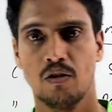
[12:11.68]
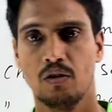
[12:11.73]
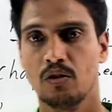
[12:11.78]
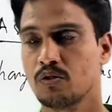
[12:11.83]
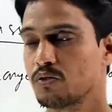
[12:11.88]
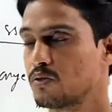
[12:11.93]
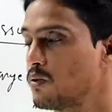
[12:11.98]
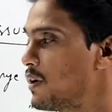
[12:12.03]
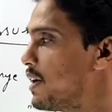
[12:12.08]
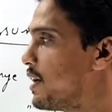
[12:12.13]

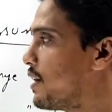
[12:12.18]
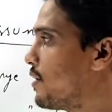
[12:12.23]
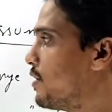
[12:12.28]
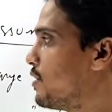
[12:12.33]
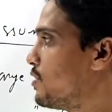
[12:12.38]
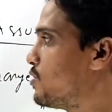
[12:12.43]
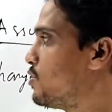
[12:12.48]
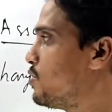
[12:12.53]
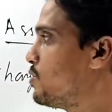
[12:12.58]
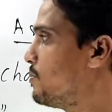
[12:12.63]
So a
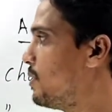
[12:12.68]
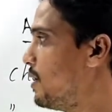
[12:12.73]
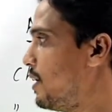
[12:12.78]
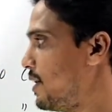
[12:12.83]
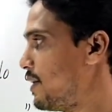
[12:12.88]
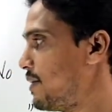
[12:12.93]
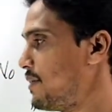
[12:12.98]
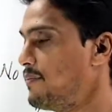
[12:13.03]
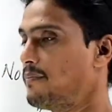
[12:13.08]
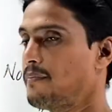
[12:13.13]

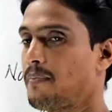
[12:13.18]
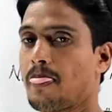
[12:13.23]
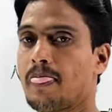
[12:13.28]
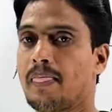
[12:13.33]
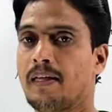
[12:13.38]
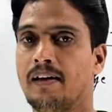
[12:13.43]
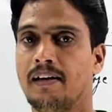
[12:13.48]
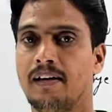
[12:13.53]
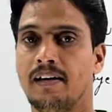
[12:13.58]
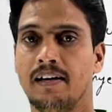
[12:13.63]
consumer
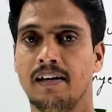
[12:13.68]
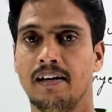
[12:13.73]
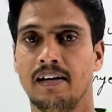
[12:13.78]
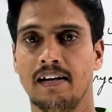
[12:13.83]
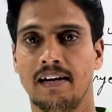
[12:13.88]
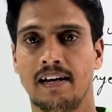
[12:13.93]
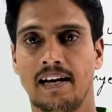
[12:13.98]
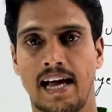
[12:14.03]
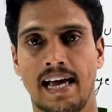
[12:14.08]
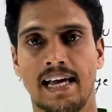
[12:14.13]

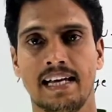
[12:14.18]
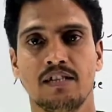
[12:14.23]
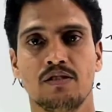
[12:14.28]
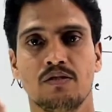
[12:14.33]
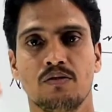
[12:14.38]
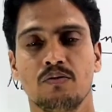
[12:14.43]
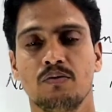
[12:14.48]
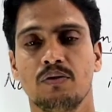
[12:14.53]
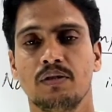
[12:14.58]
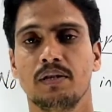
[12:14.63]

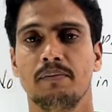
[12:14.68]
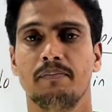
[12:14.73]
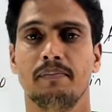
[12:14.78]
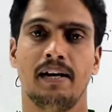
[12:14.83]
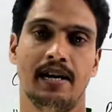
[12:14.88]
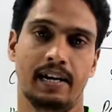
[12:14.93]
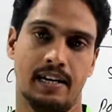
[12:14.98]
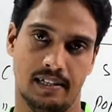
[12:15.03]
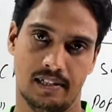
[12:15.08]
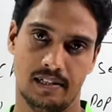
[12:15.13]
likes to
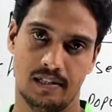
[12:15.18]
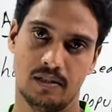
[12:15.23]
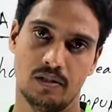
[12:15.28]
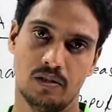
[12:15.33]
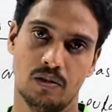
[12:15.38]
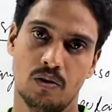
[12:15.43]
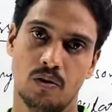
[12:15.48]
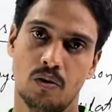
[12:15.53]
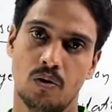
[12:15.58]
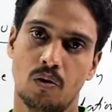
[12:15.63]

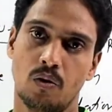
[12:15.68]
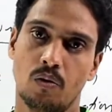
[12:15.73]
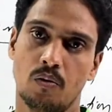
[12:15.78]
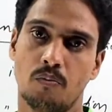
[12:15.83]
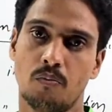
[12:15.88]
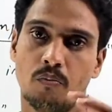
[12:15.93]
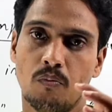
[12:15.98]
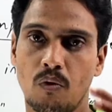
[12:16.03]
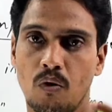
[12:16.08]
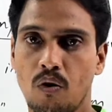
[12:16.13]
demand
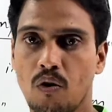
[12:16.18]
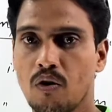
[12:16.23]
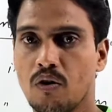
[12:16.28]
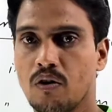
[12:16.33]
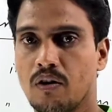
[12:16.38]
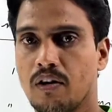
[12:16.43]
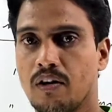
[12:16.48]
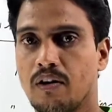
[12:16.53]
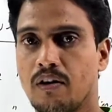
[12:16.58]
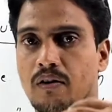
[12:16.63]

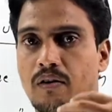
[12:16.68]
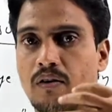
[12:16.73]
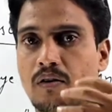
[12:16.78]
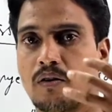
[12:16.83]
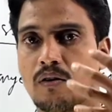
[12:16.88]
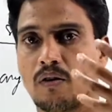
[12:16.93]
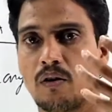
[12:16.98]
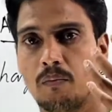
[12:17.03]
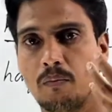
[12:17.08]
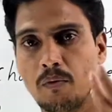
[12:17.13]
more
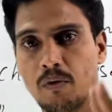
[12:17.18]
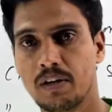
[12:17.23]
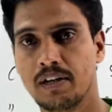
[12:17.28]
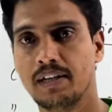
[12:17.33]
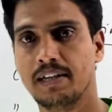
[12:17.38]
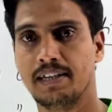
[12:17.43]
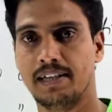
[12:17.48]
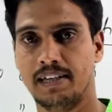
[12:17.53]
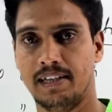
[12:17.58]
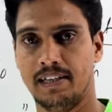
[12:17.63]

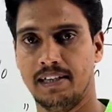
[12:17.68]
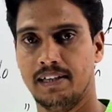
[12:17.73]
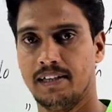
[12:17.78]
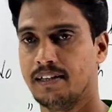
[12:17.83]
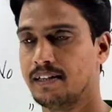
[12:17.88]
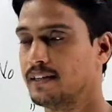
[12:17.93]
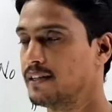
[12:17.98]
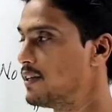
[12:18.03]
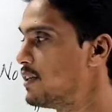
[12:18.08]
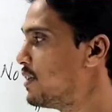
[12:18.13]

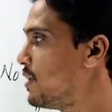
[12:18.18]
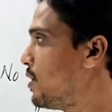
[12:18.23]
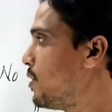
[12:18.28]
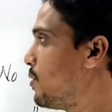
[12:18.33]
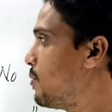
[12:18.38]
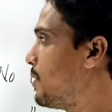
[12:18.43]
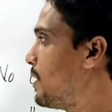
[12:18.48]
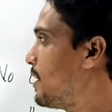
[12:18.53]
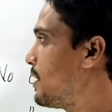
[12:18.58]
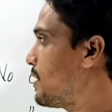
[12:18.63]
commodity
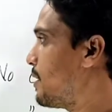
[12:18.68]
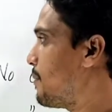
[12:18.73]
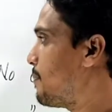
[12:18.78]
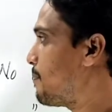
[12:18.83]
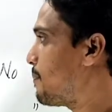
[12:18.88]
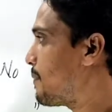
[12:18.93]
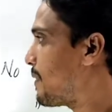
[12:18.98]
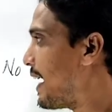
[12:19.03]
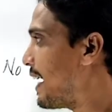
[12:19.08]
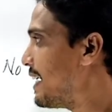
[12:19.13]
when the
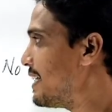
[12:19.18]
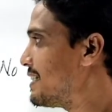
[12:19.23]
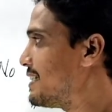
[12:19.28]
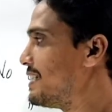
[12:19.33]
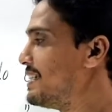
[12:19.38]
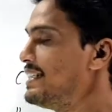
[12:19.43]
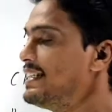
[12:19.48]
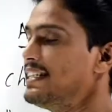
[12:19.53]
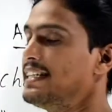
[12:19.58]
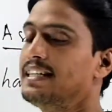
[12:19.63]
price
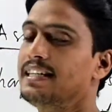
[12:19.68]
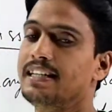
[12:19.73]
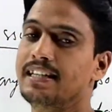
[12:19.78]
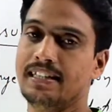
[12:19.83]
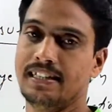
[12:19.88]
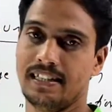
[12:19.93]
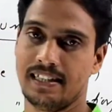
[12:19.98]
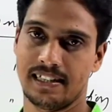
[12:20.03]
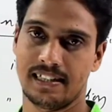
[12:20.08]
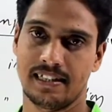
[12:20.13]

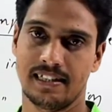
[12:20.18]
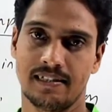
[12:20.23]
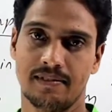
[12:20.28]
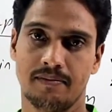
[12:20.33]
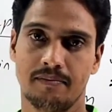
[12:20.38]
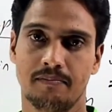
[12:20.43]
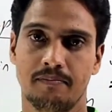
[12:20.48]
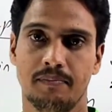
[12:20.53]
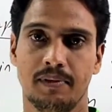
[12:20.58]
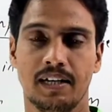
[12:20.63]

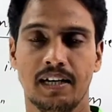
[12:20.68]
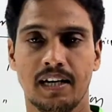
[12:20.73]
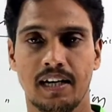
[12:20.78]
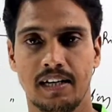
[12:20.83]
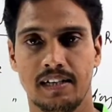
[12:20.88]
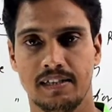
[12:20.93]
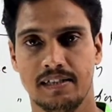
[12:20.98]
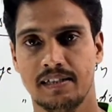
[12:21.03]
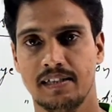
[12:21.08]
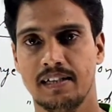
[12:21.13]
decreases,
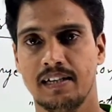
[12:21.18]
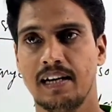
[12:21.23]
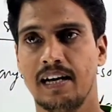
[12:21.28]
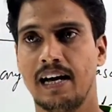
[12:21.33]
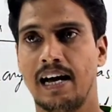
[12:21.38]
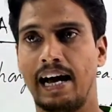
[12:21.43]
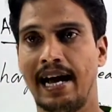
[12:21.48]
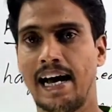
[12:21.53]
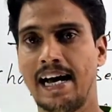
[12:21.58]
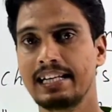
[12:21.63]
because
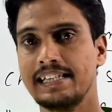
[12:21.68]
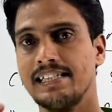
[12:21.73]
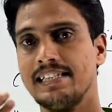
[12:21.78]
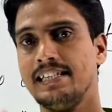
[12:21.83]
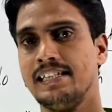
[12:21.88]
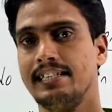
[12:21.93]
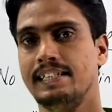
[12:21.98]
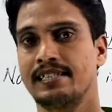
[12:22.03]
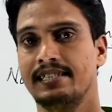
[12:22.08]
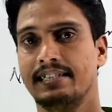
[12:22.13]
as
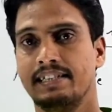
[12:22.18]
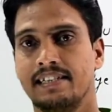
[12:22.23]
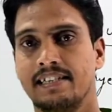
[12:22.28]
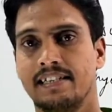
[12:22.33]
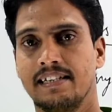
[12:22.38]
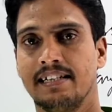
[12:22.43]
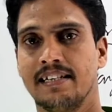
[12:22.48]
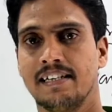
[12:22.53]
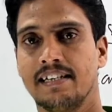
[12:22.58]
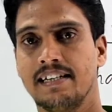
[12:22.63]

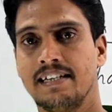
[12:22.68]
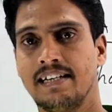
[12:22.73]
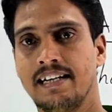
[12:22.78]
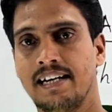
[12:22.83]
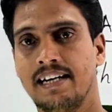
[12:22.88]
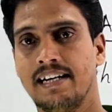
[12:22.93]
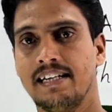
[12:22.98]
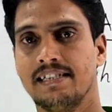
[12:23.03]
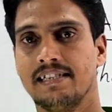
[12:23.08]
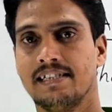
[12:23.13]
it
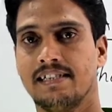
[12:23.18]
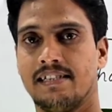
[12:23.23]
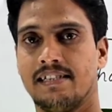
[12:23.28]
gets